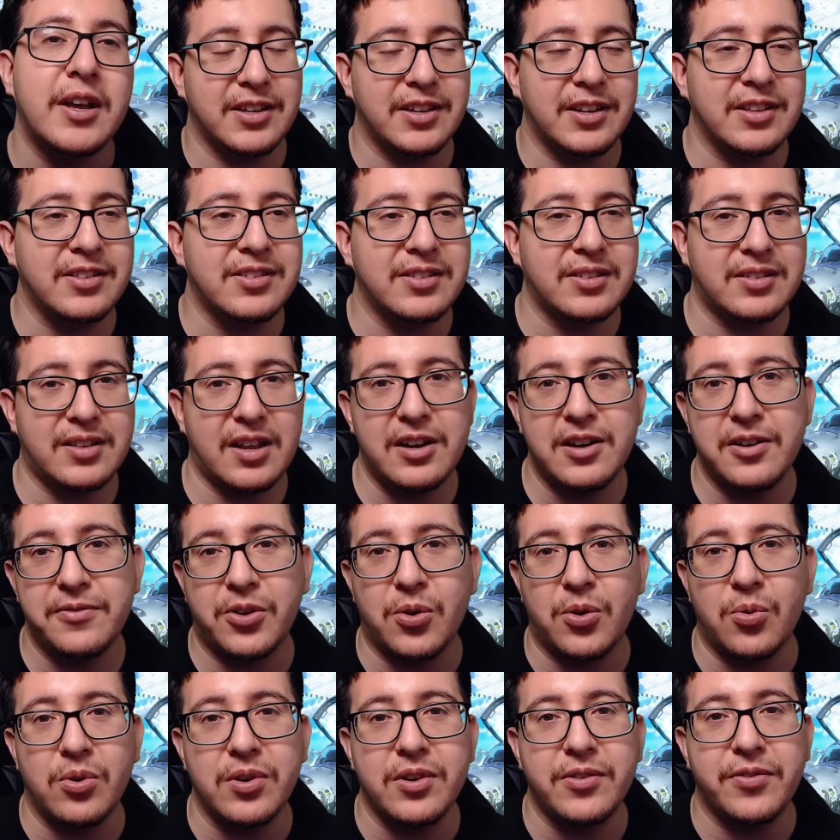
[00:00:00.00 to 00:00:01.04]
Instead of
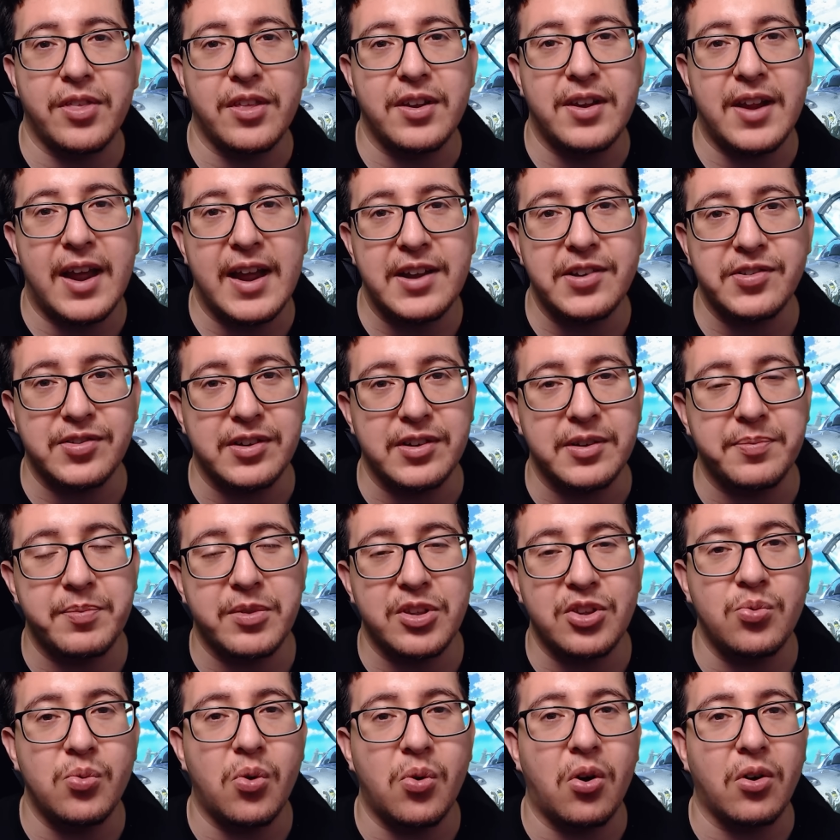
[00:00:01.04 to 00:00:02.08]
going for the dash up,
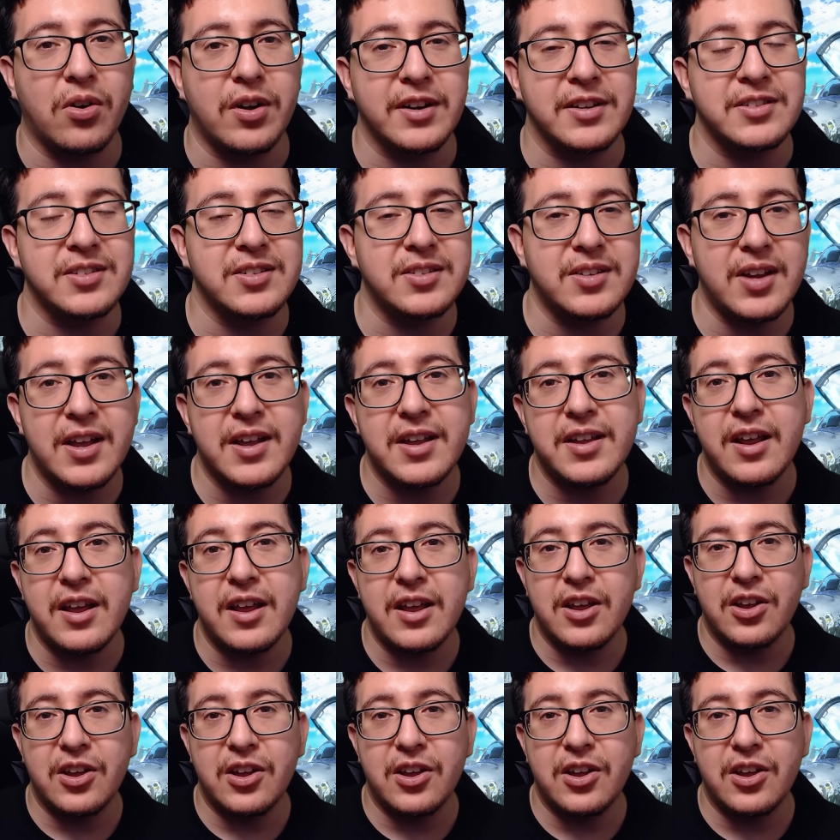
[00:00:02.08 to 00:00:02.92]
you are instead